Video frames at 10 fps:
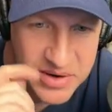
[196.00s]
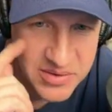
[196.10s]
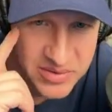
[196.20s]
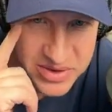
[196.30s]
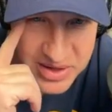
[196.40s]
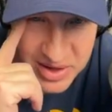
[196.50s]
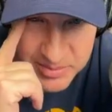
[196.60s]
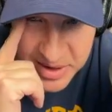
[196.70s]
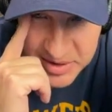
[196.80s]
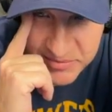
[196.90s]
really
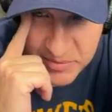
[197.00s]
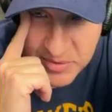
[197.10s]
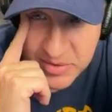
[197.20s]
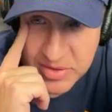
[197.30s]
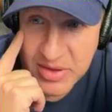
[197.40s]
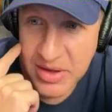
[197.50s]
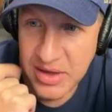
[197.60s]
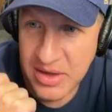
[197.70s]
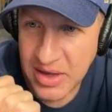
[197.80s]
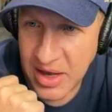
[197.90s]
gone back and forth.
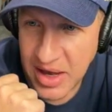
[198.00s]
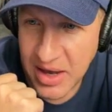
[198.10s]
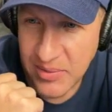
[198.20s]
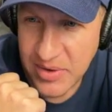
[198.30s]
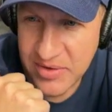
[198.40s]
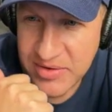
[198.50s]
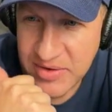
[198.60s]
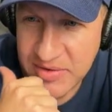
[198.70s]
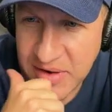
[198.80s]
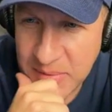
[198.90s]
Uh, we are
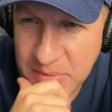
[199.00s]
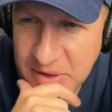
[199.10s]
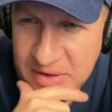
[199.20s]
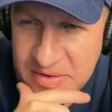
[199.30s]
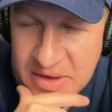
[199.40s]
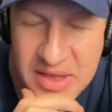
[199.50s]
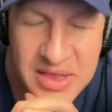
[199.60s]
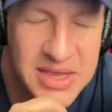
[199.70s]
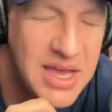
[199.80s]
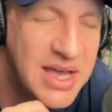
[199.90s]
still second place in
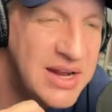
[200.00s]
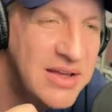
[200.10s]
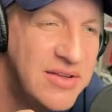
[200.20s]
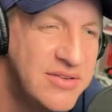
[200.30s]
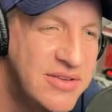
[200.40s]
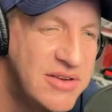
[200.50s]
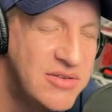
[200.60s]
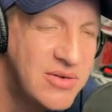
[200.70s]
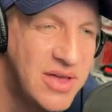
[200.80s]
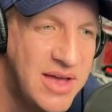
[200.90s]
the NL
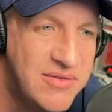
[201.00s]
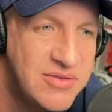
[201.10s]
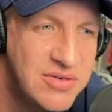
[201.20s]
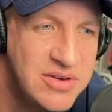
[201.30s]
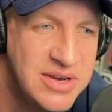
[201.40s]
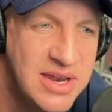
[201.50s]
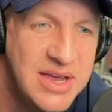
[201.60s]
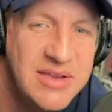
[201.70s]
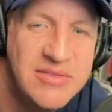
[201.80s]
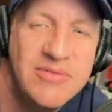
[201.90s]
Central after
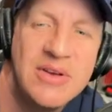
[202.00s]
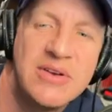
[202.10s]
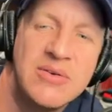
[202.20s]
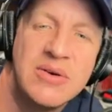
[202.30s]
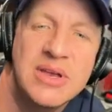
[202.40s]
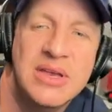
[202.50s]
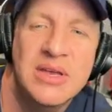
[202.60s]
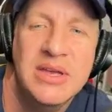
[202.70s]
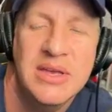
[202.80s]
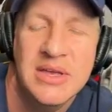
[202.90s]
today's victory.
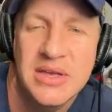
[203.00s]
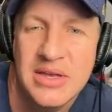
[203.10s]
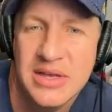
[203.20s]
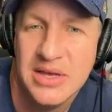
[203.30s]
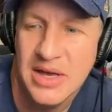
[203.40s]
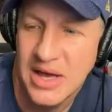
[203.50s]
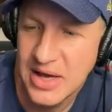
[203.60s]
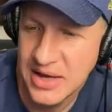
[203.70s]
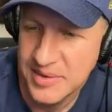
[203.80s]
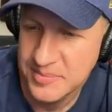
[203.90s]

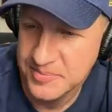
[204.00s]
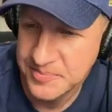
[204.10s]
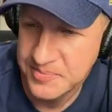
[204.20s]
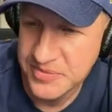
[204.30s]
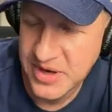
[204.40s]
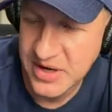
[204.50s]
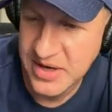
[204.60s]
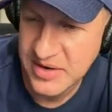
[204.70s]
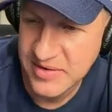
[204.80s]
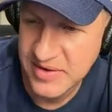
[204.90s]
Um, didn't
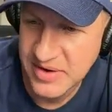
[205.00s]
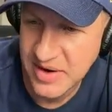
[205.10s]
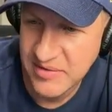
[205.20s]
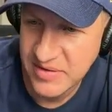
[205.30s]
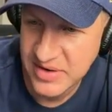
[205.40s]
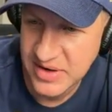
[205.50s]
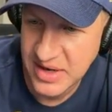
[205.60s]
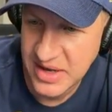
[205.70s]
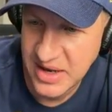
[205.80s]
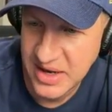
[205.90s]
get to see Devin
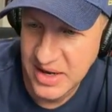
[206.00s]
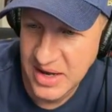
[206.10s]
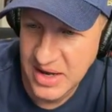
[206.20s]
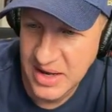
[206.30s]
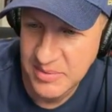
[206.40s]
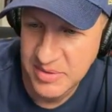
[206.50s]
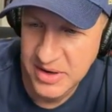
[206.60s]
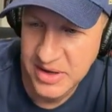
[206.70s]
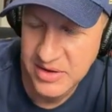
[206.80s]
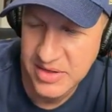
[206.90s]
today. Uh,
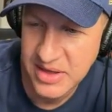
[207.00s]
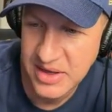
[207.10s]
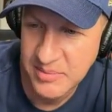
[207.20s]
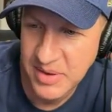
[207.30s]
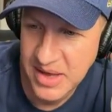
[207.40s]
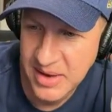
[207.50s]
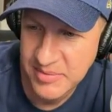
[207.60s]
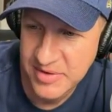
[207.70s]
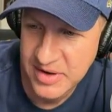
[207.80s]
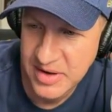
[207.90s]
probably a good thing.
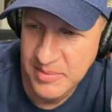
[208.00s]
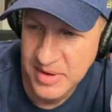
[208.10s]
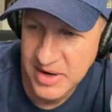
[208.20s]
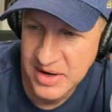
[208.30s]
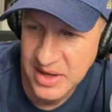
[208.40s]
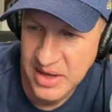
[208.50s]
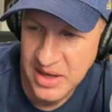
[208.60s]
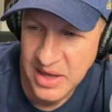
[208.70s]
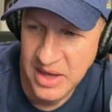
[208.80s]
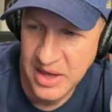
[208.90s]
Payamps did come in,
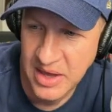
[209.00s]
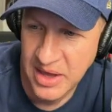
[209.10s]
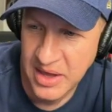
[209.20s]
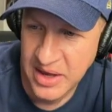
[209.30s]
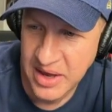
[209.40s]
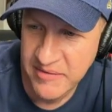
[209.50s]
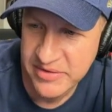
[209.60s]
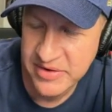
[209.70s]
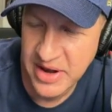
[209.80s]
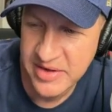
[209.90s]
gave
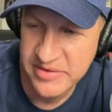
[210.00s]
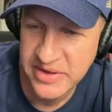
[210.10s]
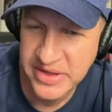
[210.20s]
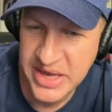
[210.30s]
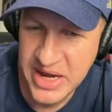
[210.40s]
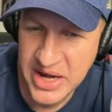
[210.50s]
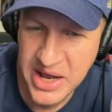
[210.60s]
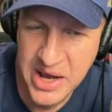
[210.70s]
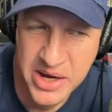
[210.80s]
us a nice clean,